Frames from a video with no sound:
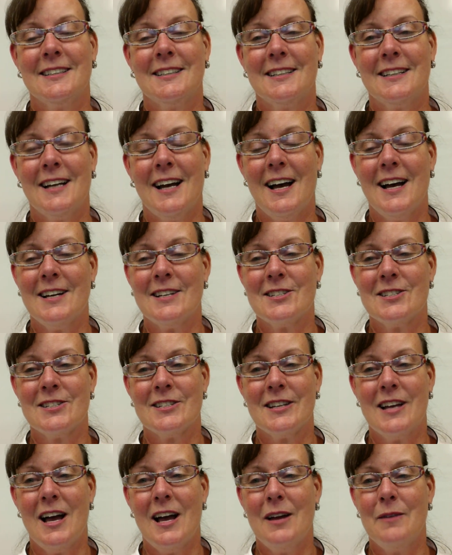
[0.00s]
gosh,
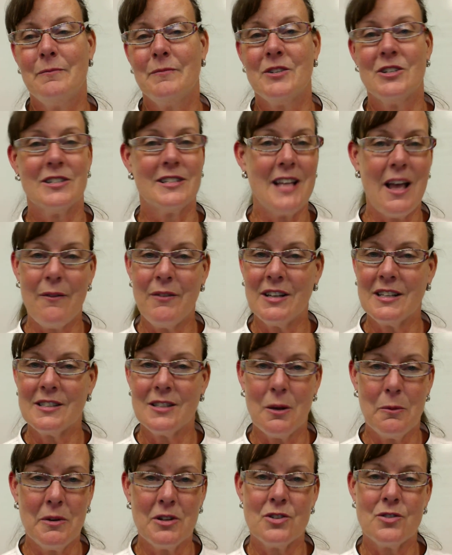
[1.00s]
I'm just having
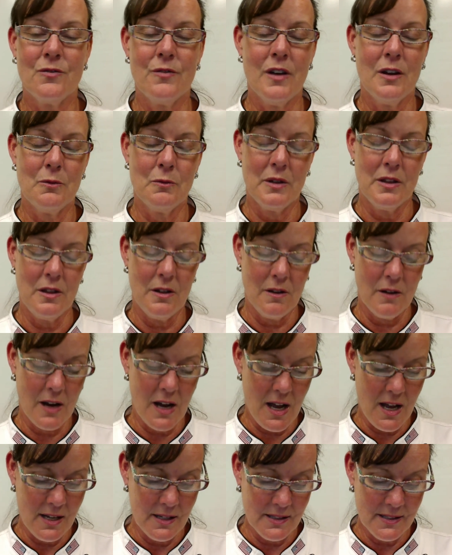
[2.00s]
so much fun with you
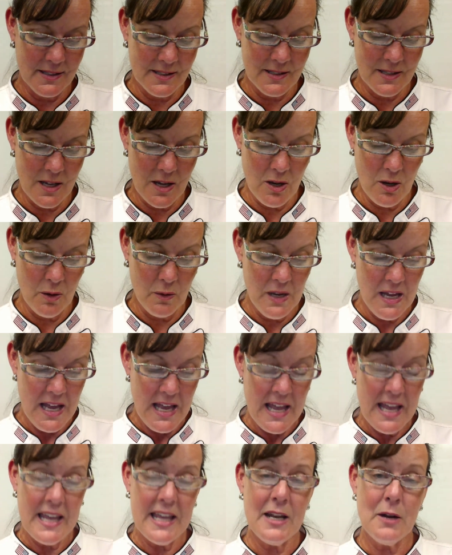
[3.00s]
guys. So
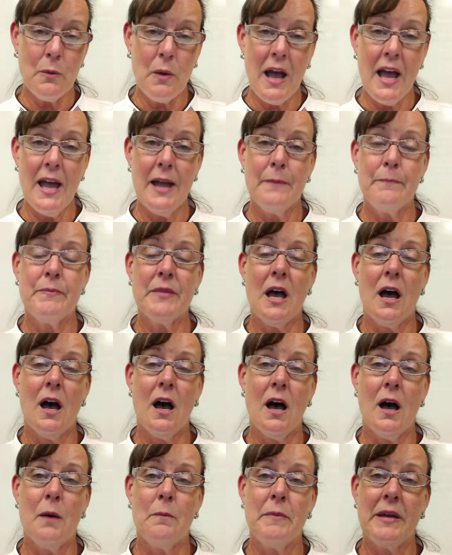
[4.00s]
anyway,
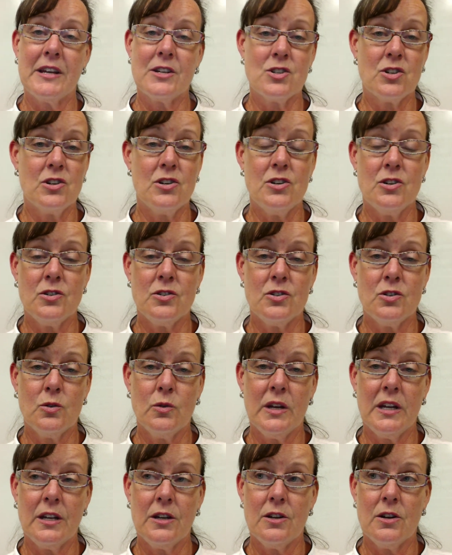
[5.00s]
make sure you're
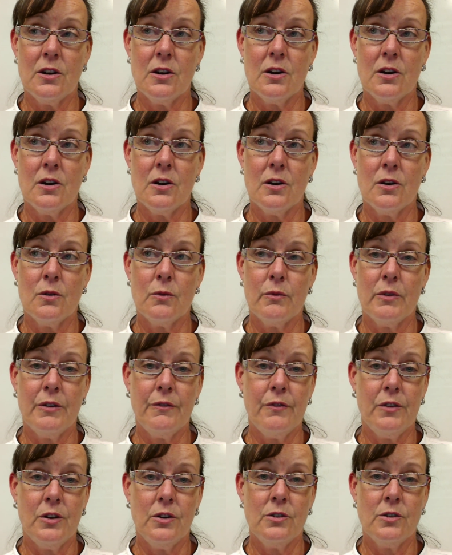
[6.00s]
doing your
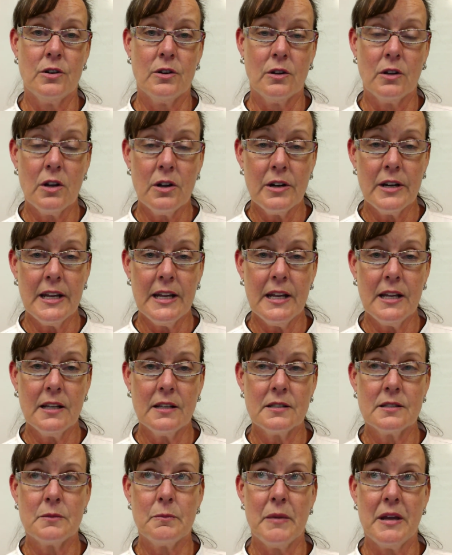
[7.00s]
review, your
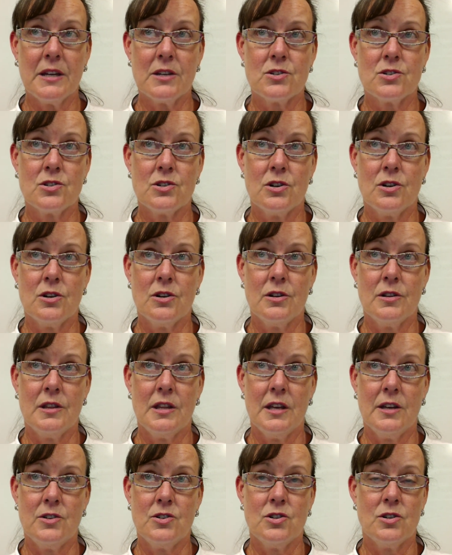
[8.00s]
learnings. Make sure
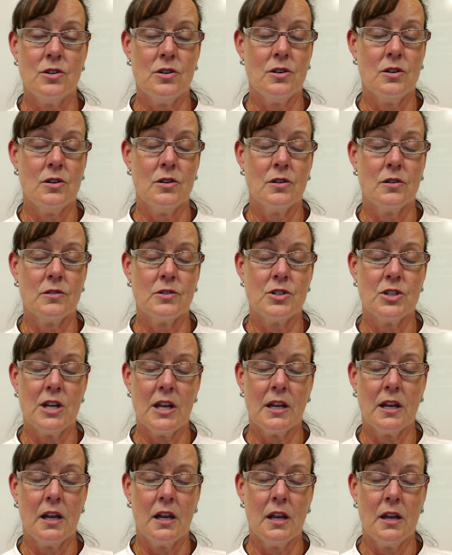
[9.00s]
that you're
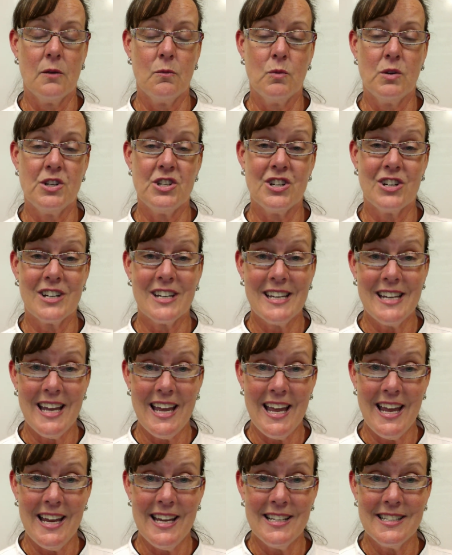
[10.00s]
checking in with your
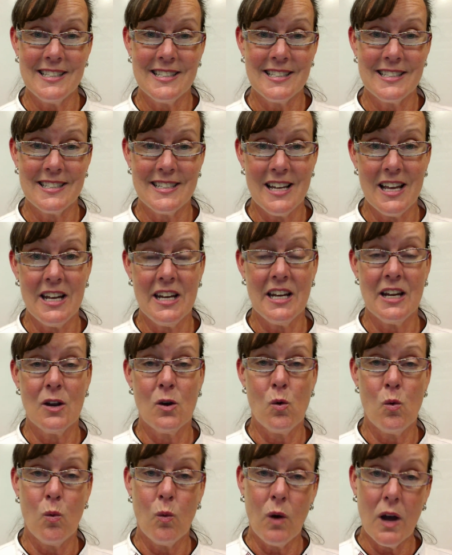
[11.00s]
case study
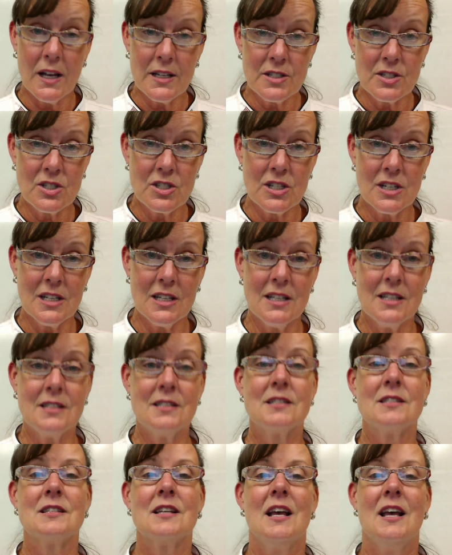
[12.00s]

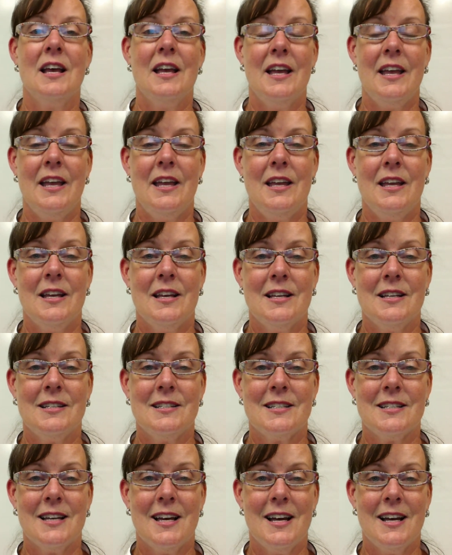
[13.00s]
questions.
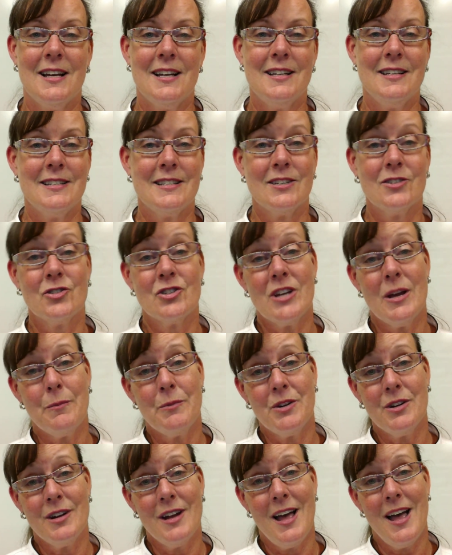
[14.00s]
And until
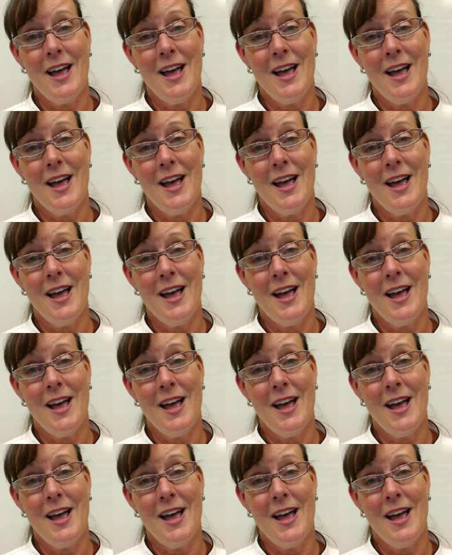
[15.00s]
chapter 9,